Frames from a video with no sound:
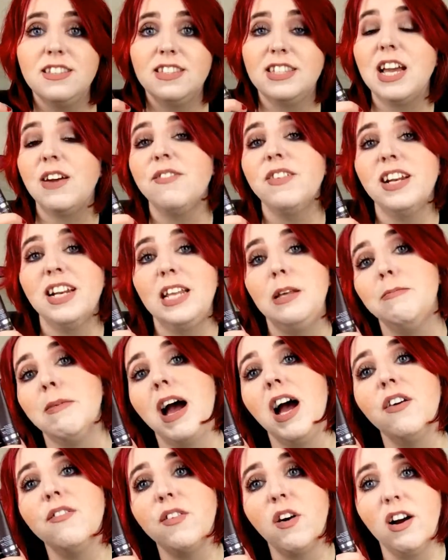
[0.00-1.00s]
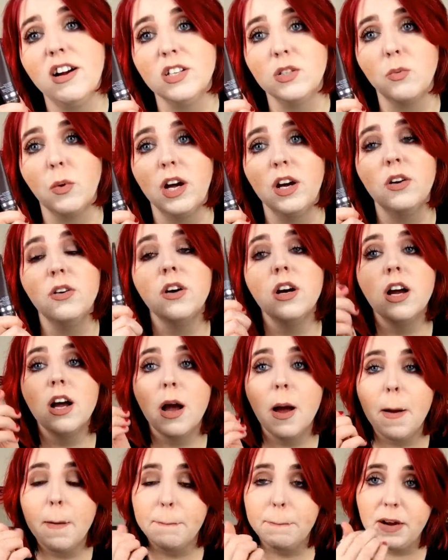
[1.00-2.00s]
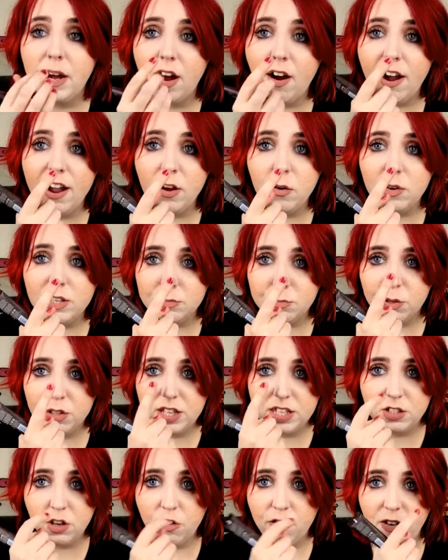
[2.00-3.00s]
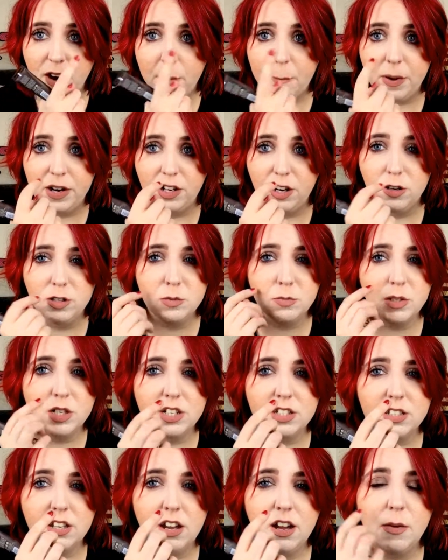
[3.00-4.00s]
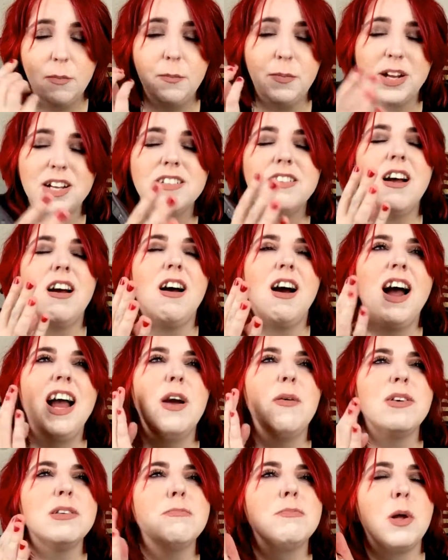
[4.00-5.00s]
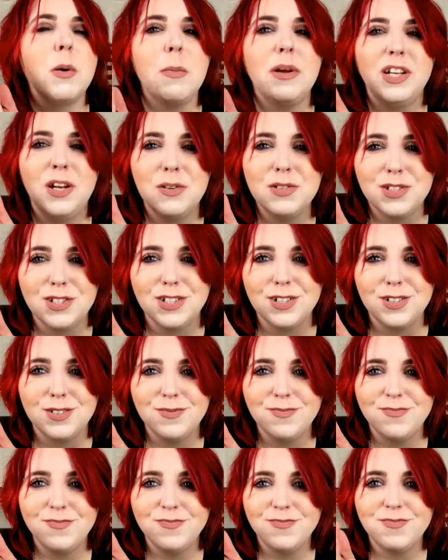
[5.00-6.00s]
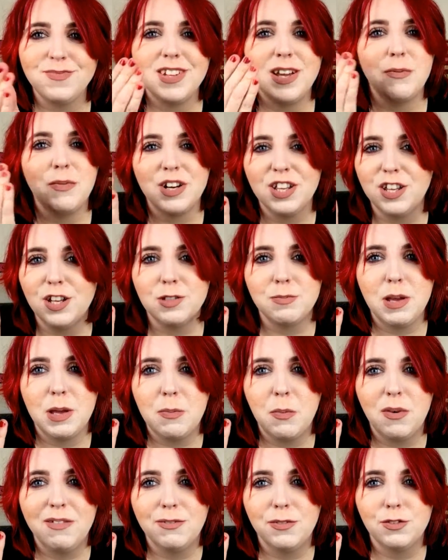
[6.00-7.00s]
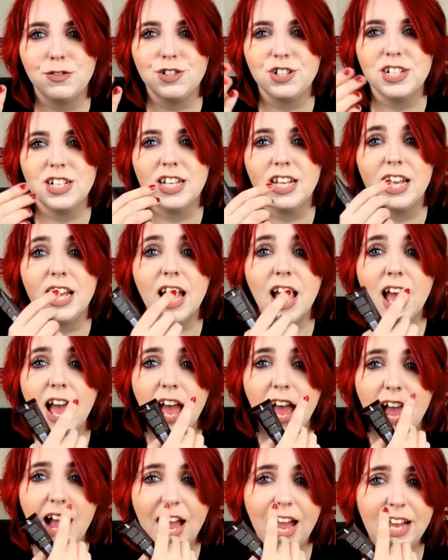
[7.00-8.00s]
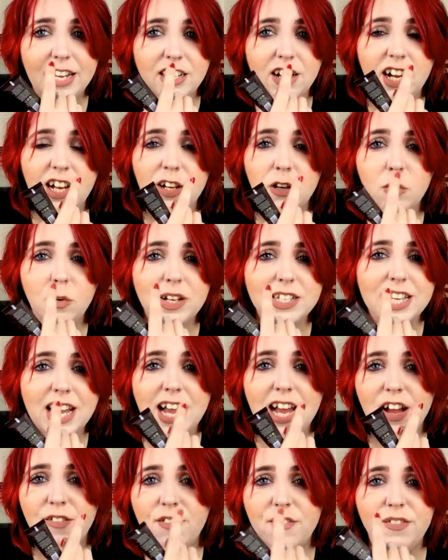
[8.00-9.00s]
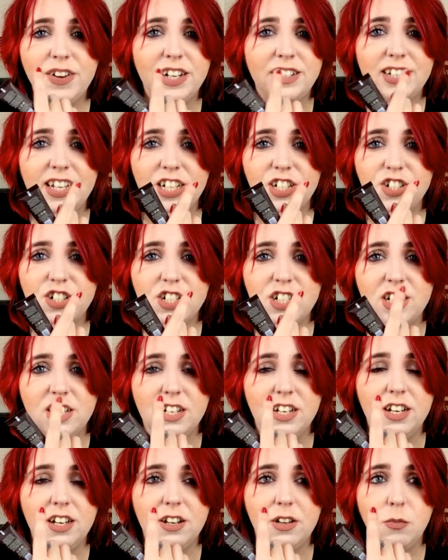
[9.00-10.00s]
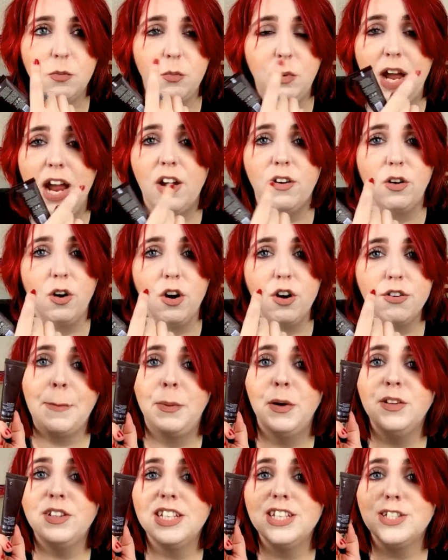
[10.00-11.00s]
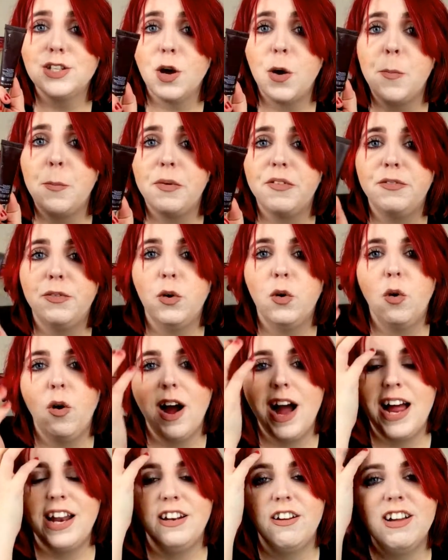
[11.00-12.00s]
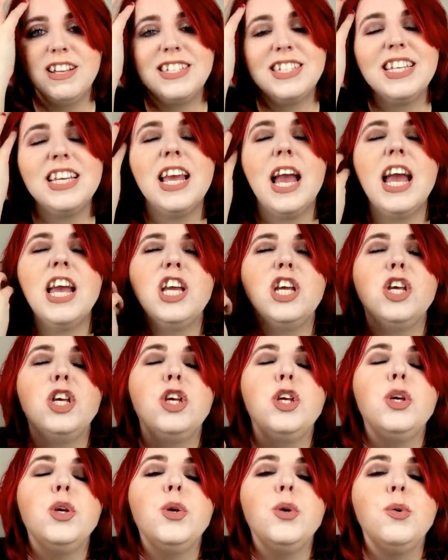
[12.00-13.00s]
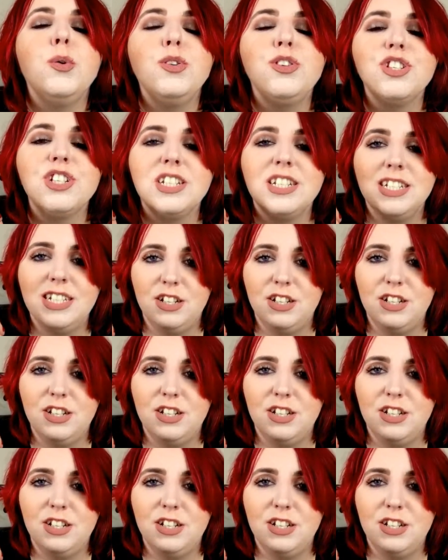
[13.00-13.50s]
but definitely mattify as well. But I always put this around my nose because I always blow my nose a lot. I'm one of those people, unfortunately. And I always have foundation wear off. I put this on before and I see a huge